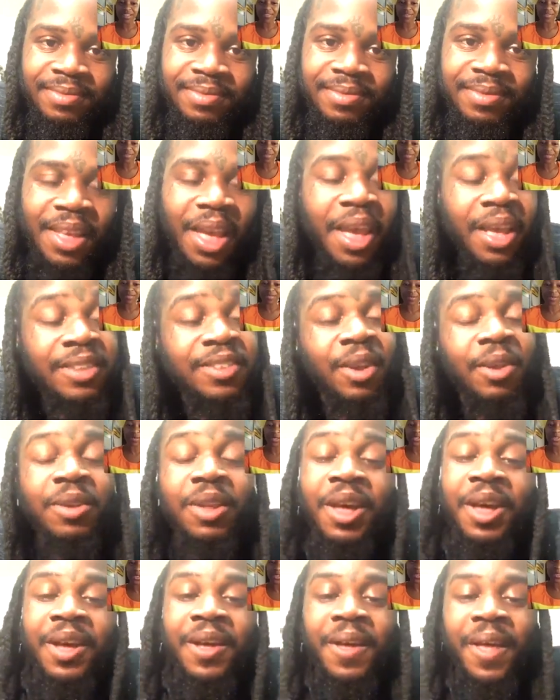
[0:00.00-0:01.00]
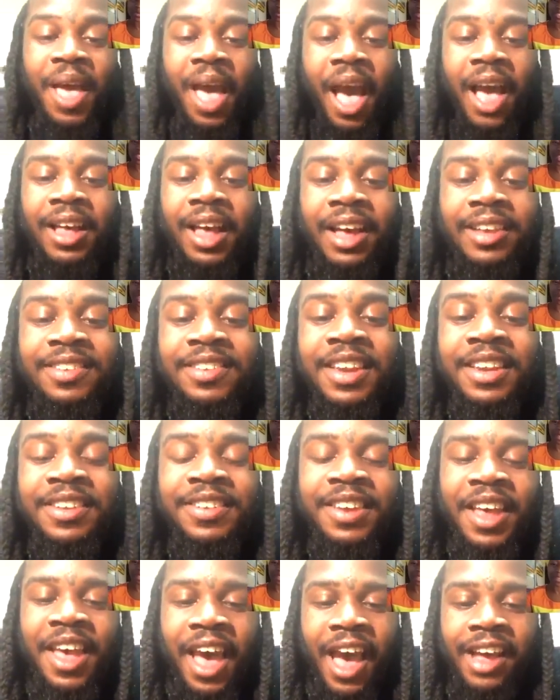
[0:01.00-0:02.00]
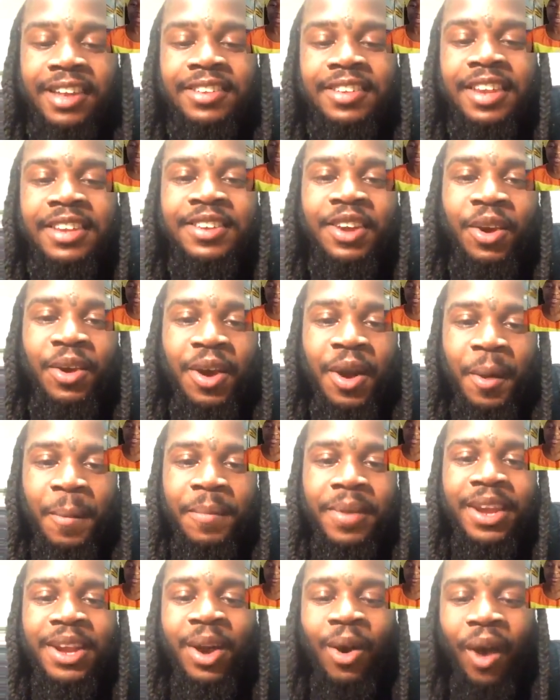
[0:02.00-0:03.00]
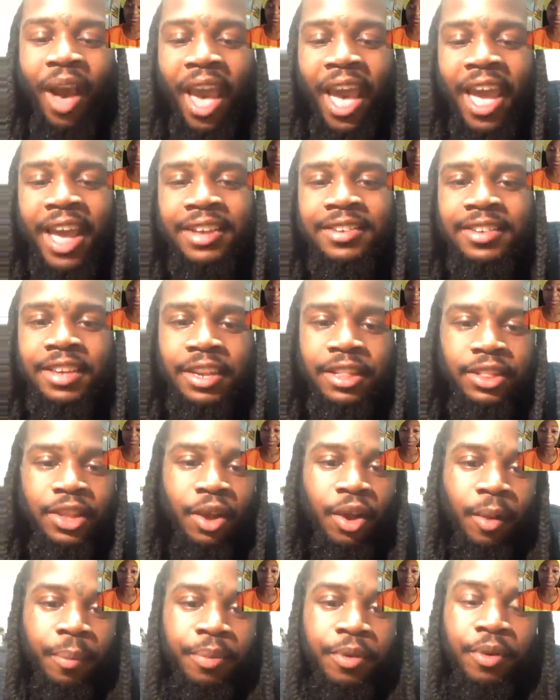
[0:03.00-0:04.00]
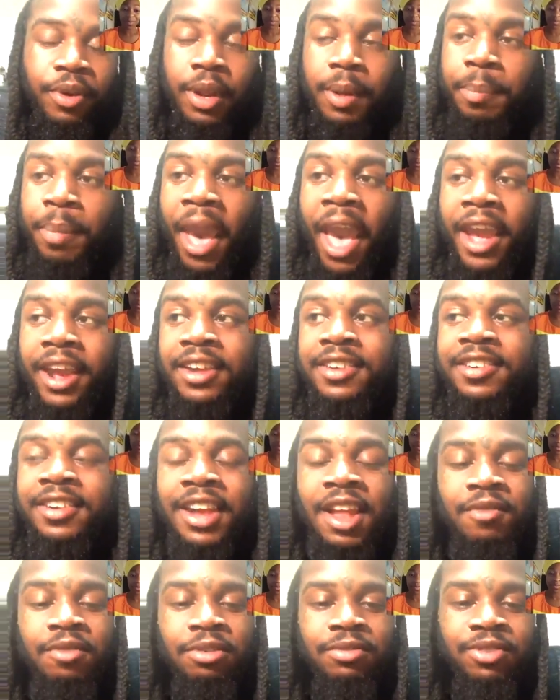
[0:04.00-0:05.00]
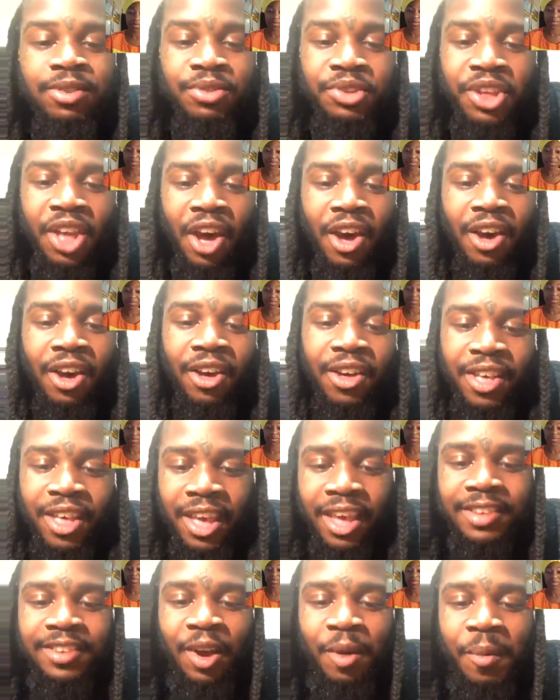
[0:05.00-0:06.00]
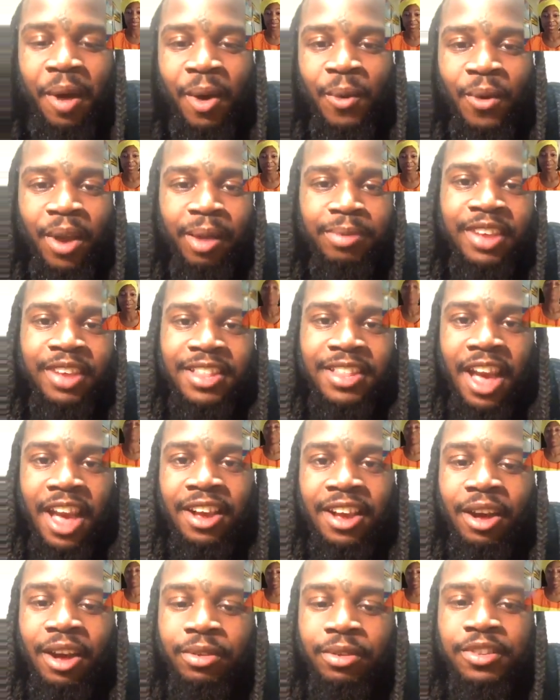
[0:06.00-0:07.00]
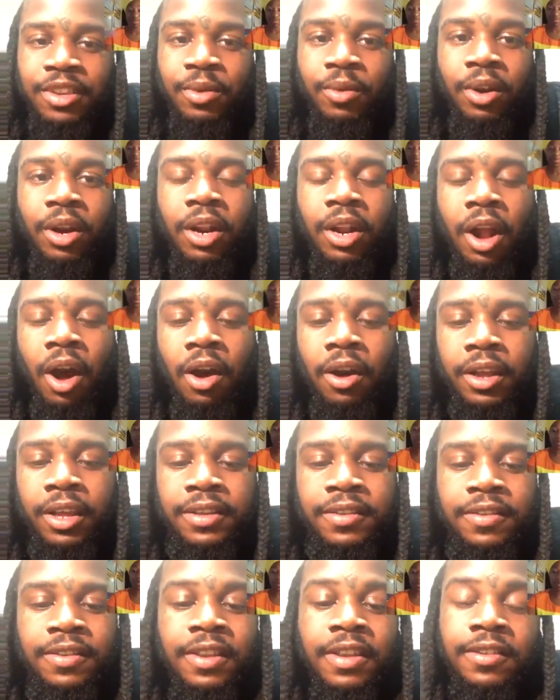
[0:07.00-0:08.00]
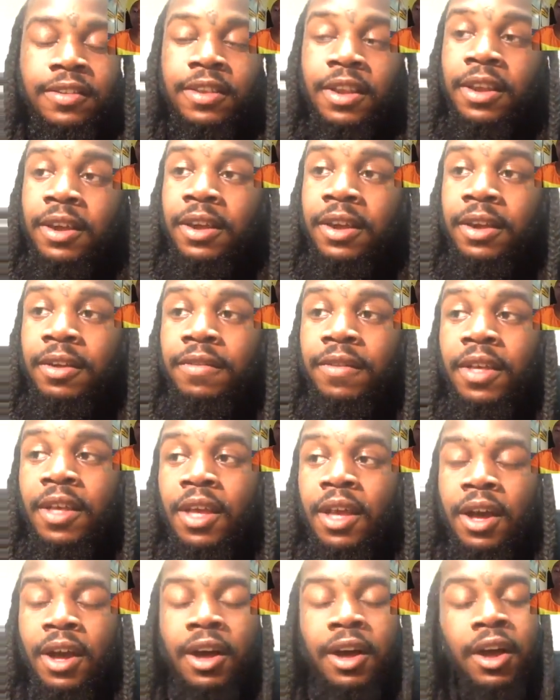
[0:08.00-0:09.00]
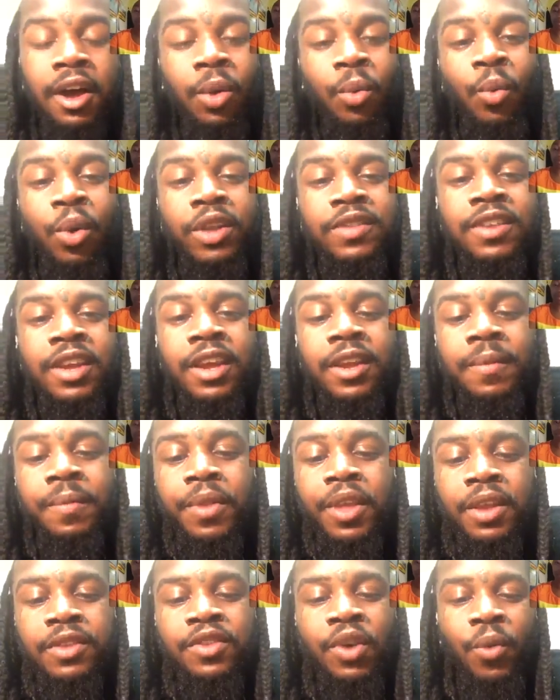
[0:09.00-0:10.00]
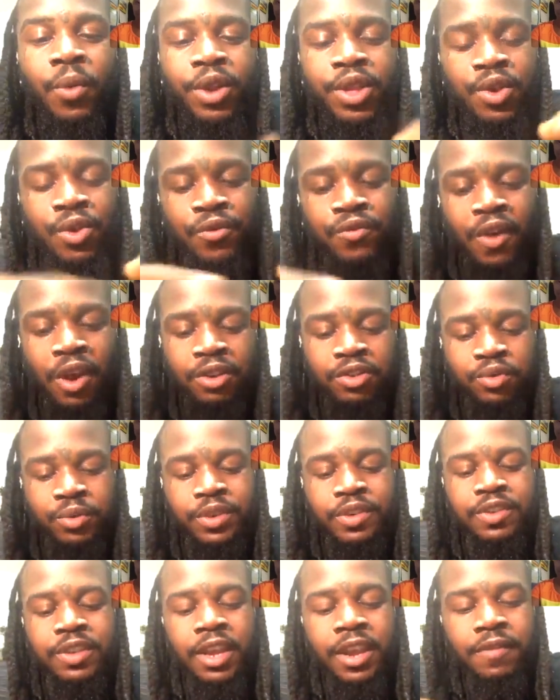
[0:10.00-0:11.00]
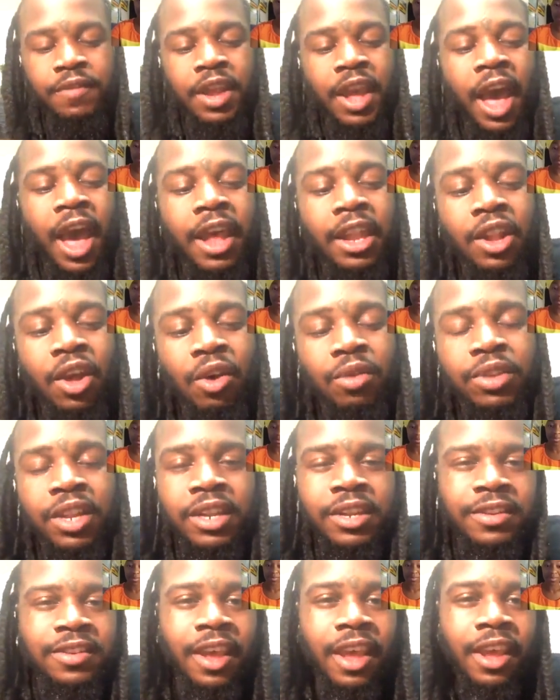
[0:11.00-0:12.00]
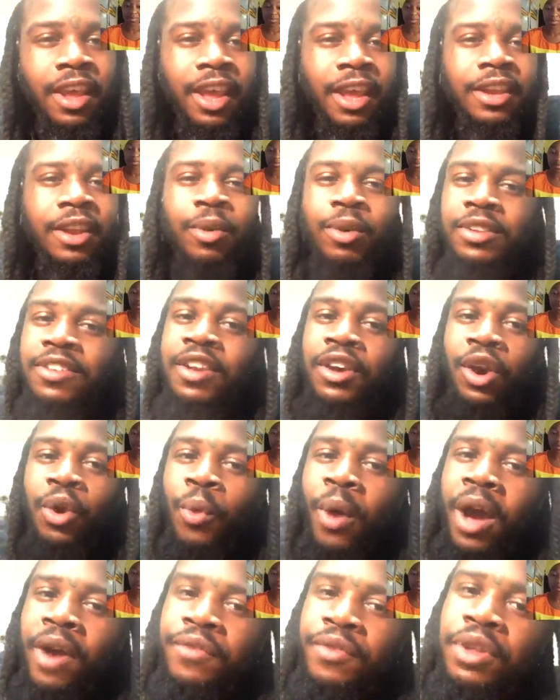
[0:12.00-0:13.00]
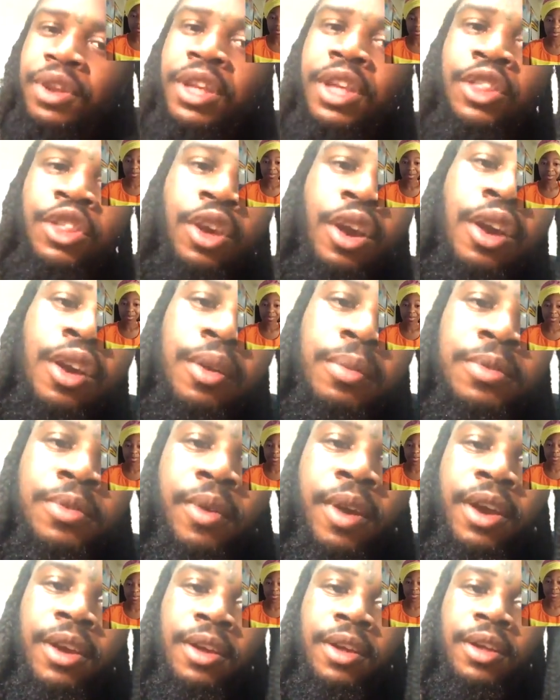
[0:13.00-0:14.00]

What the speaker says: Yeah, so look, I sent her an amino acid therapeutic package level 2, y'all. It's on my website. Y'all can go see what it all consisted of. Was it so when you first received it, how long did it take? I know it took a while for you to get your herbs, right?